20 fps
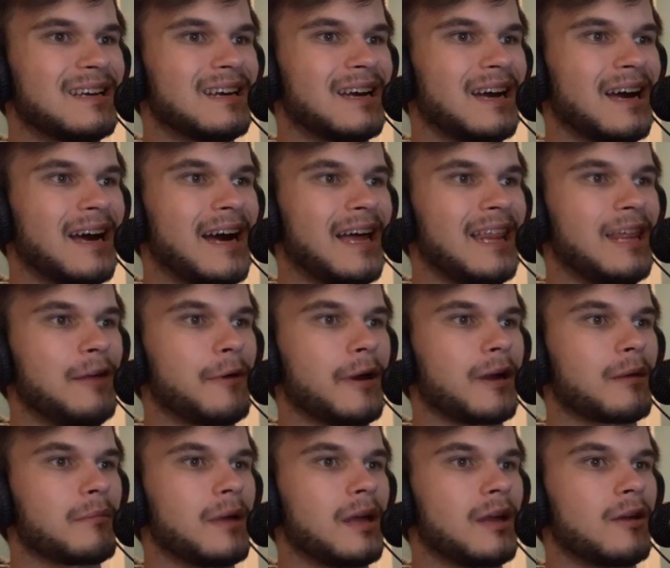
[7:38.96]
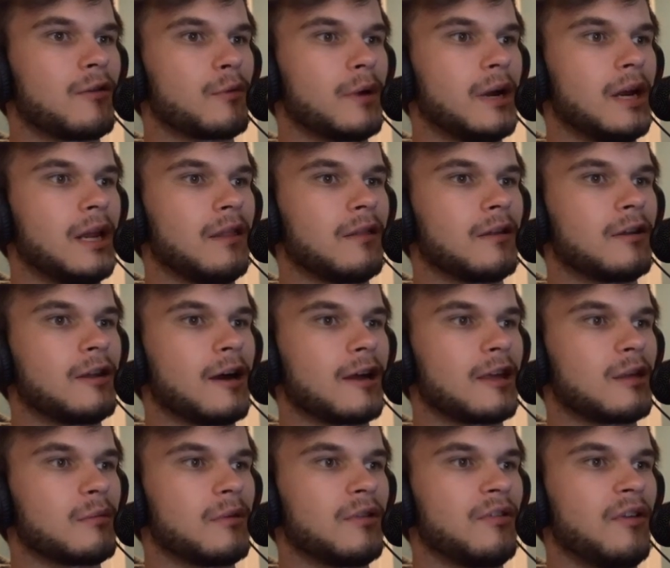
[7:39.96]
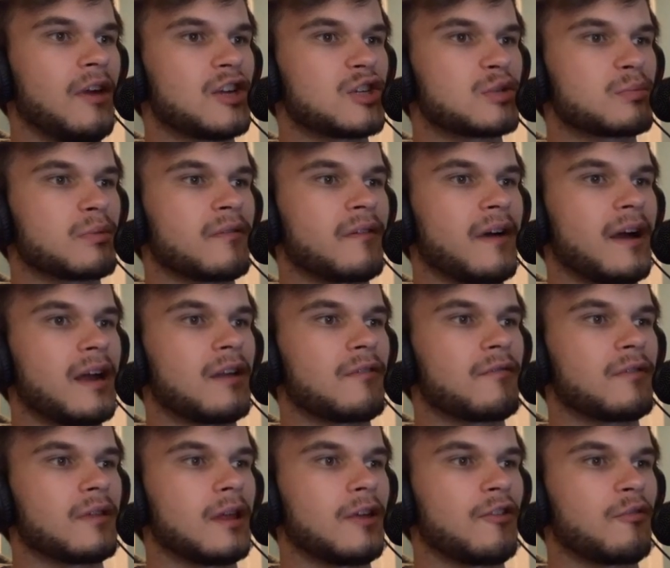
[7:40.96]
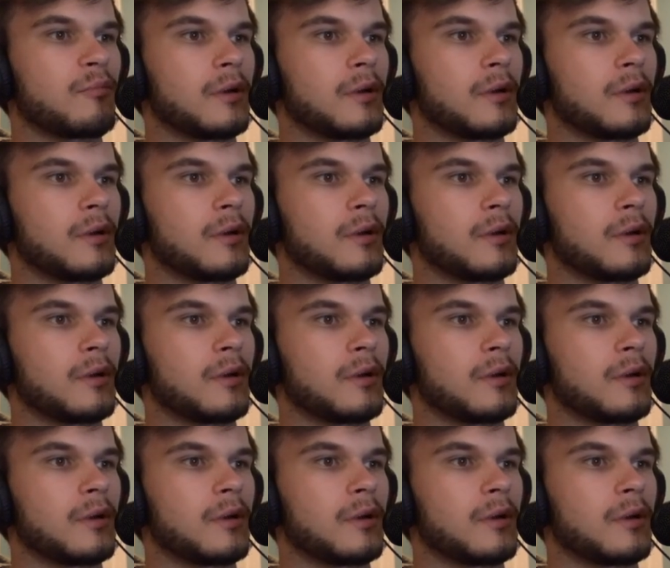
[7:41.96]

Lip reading: Highly recommend reading the documentation provided for this,